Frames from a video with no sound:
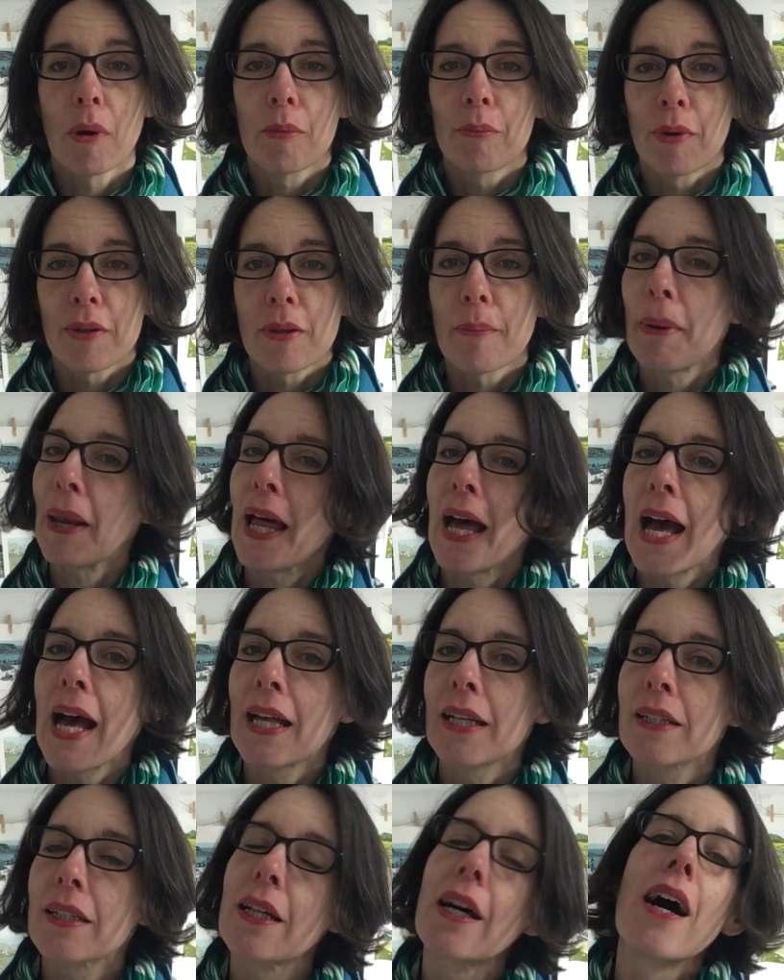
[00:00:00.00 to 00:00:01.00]
up with a
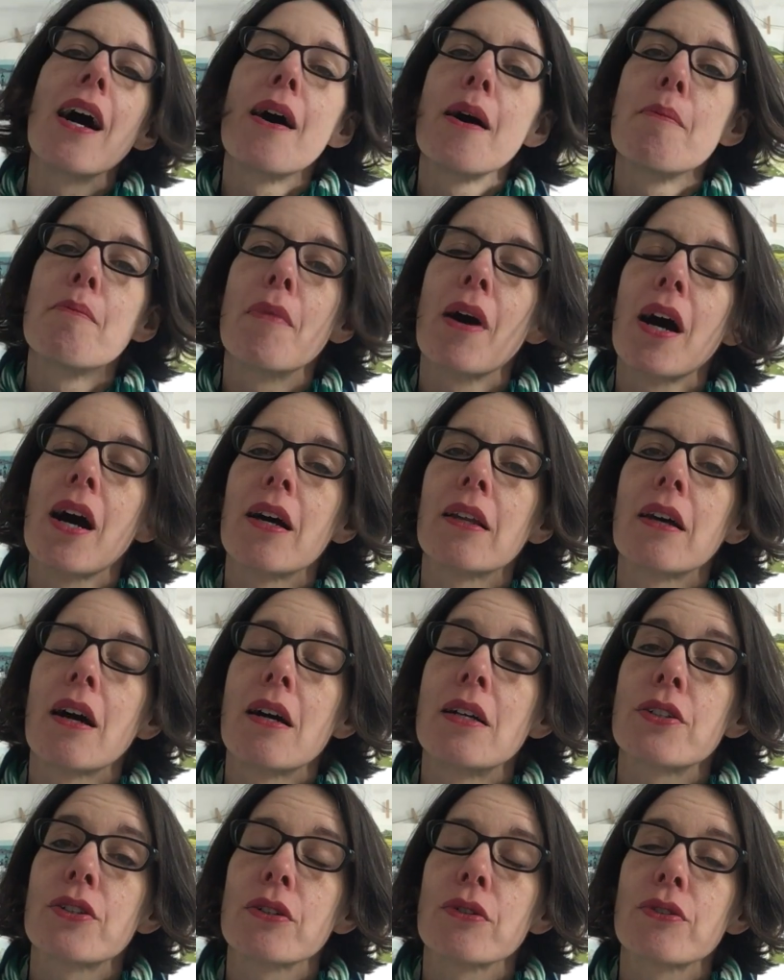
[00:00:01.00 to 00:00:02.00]
plan, and
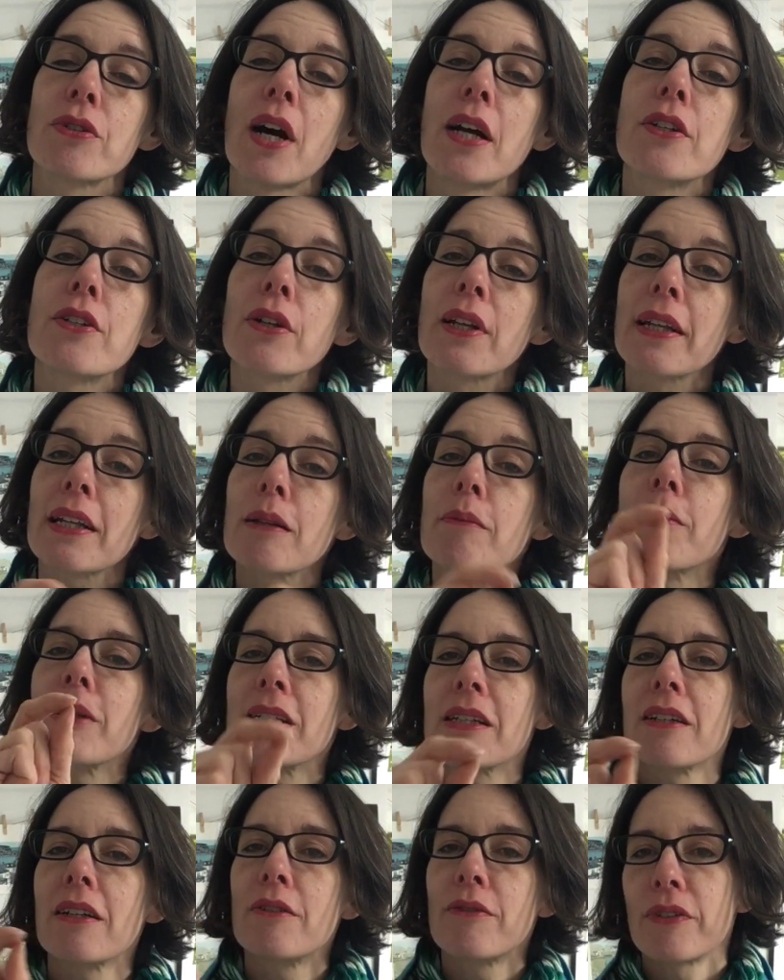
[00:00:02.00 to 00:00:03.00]
I shall try and do little
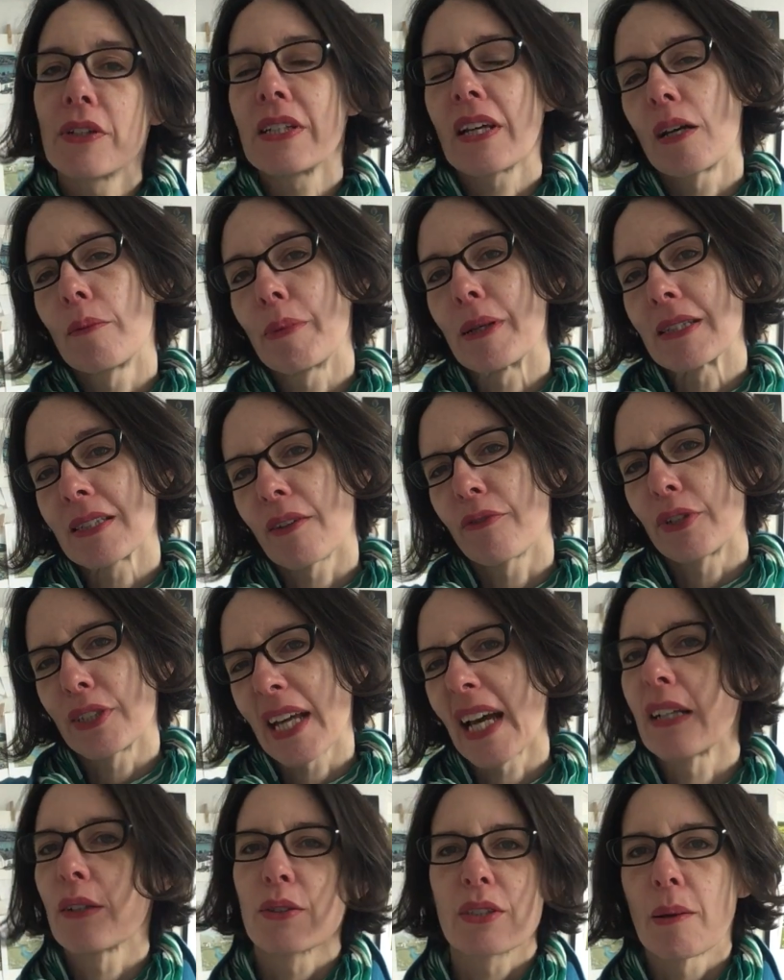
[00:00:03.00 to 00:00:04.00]
video bits every
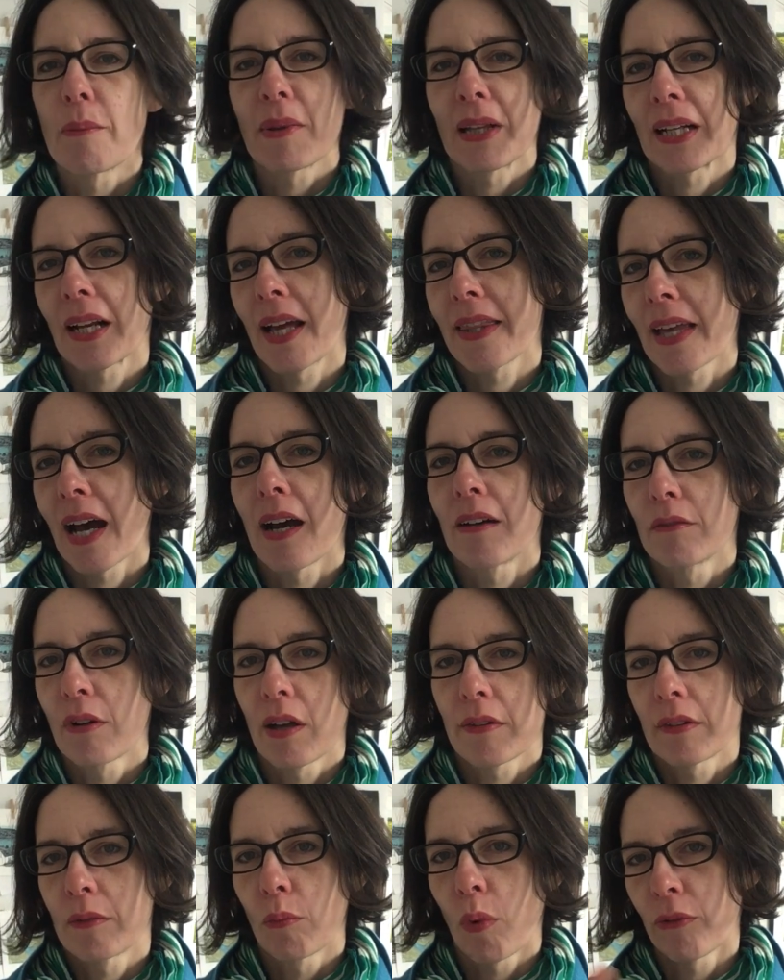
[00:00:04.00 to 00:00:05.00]
day or something like that
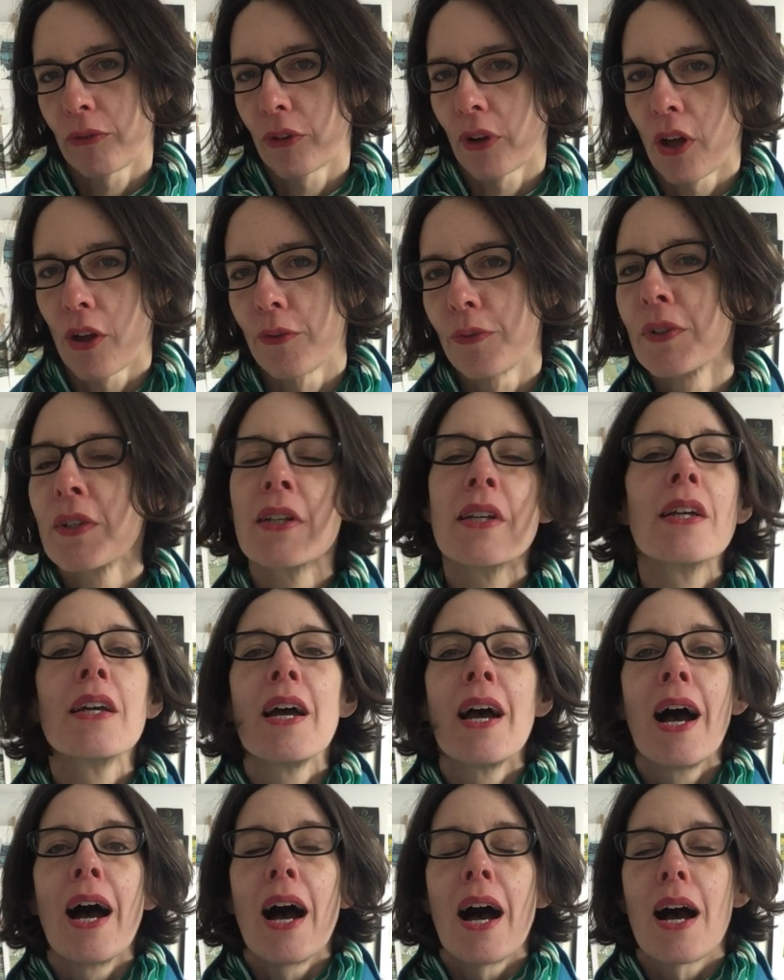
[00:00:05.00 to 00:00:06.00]
rather than waffle on.
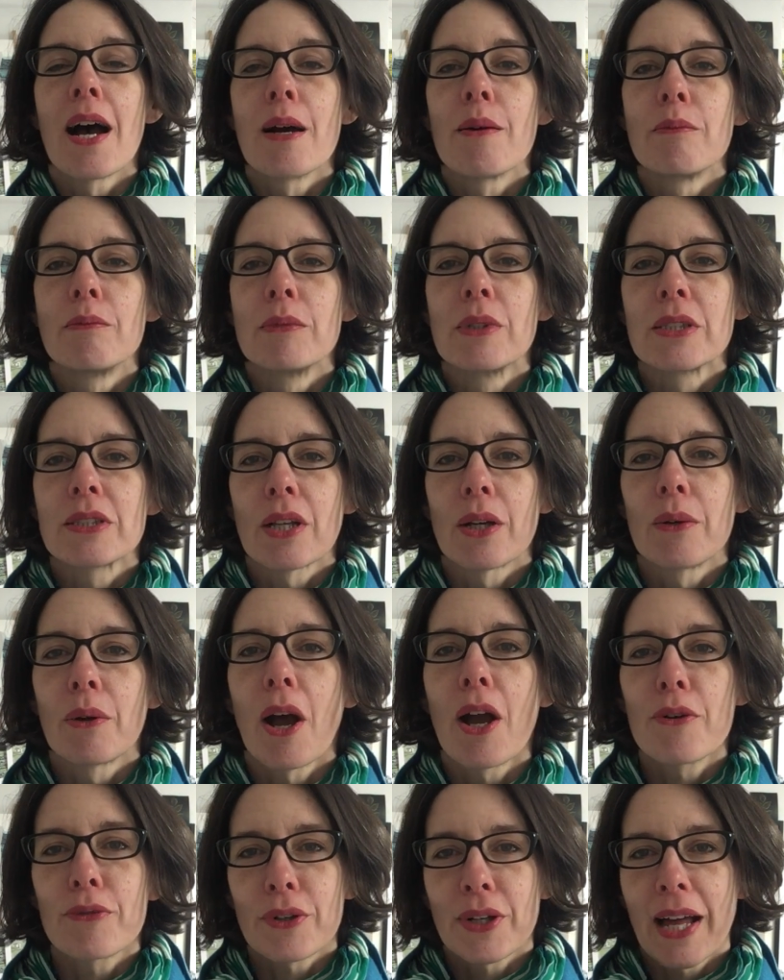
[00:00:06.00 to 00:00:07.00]
So
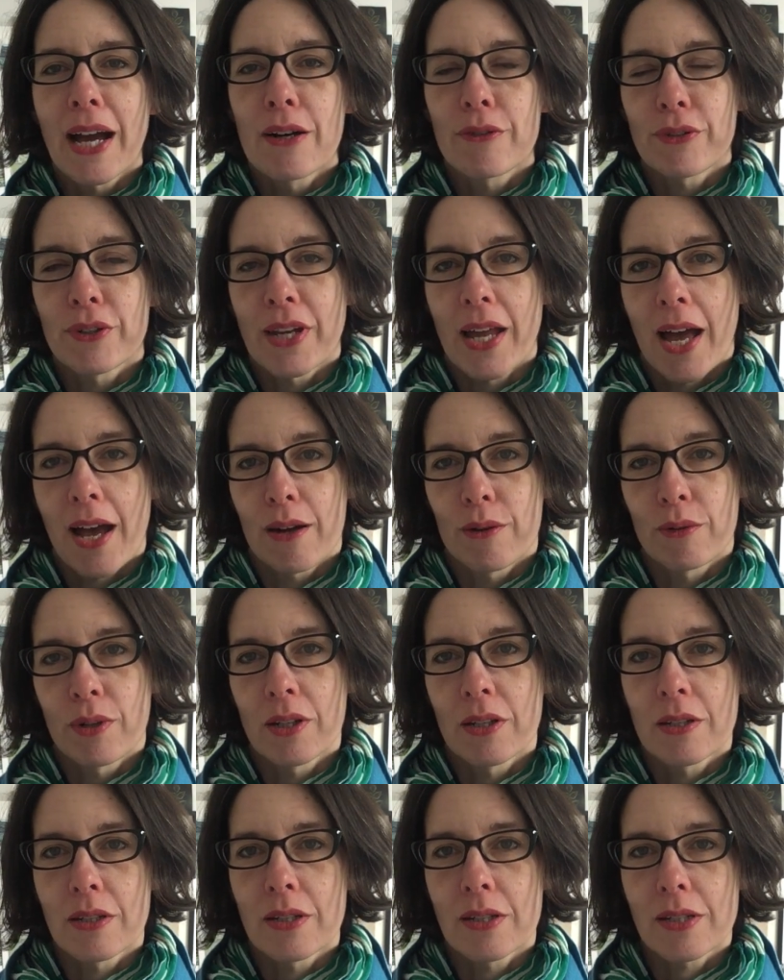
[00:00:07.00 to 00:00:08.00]
over and out for now
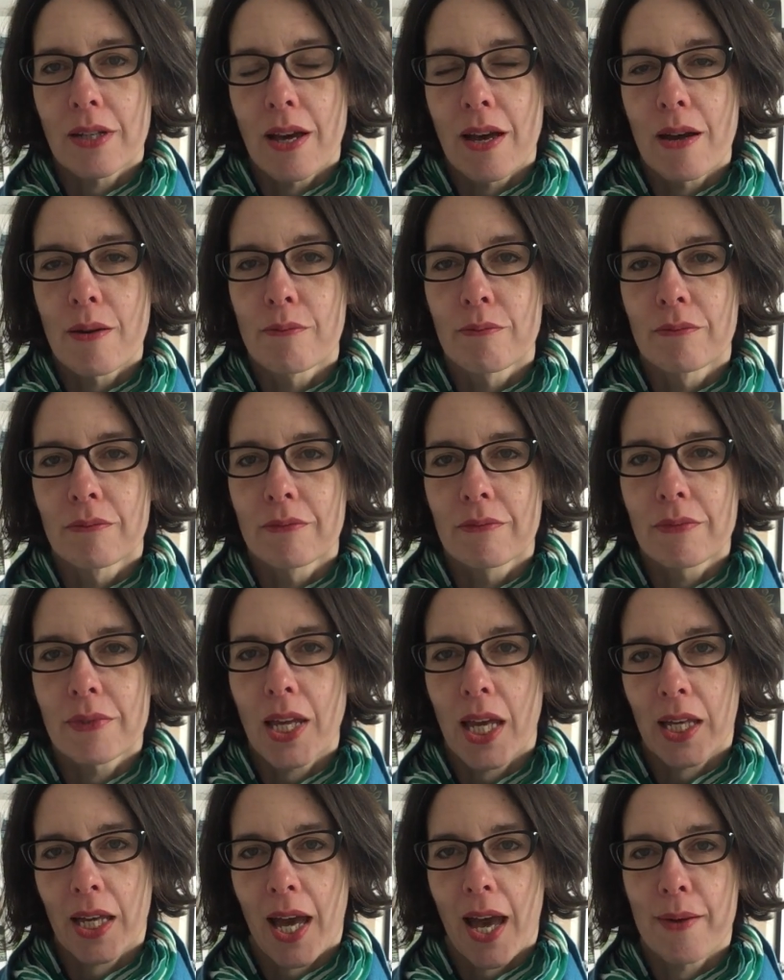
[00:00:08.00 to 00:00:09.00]
and
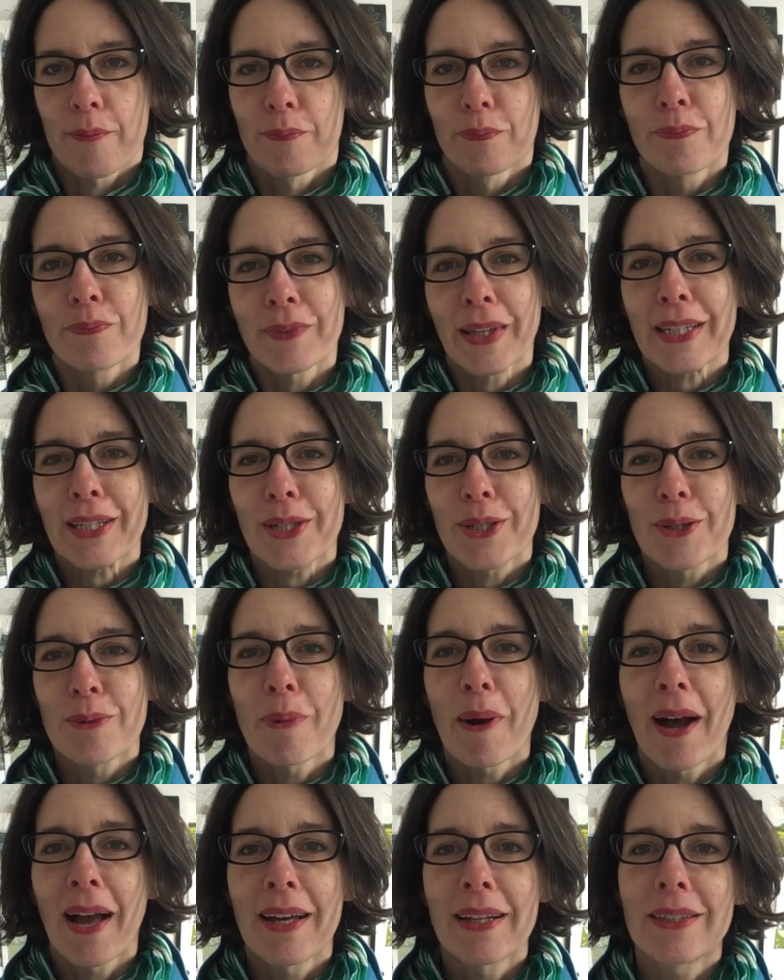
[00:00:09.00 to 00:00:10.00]
take care. Thank you,
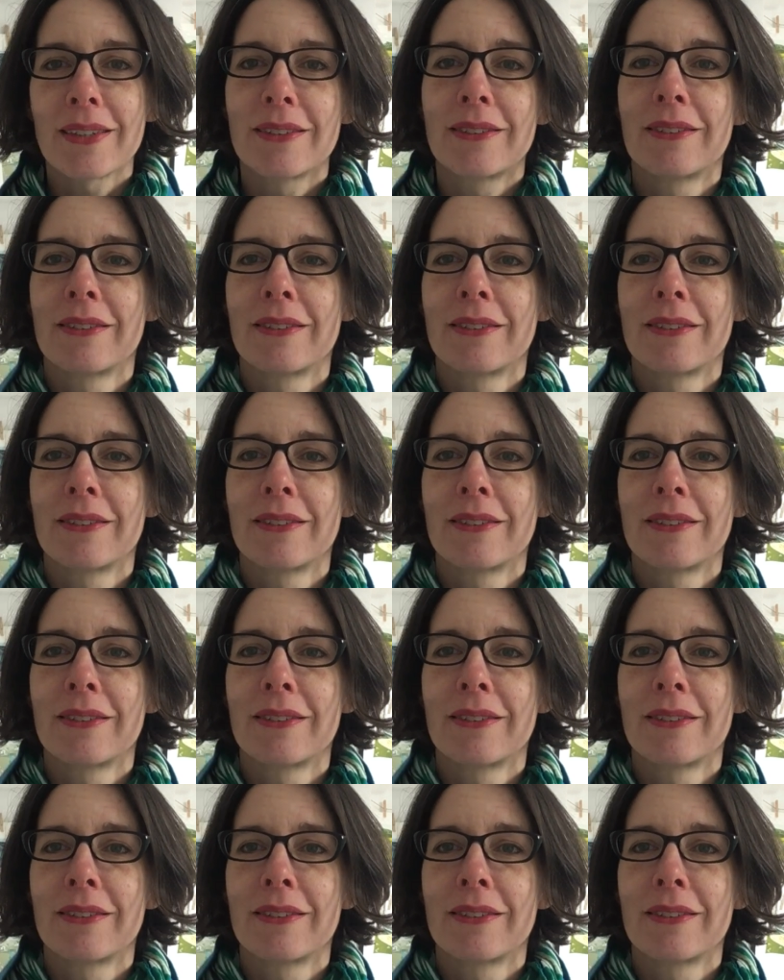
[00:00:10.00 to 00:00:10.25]
bye.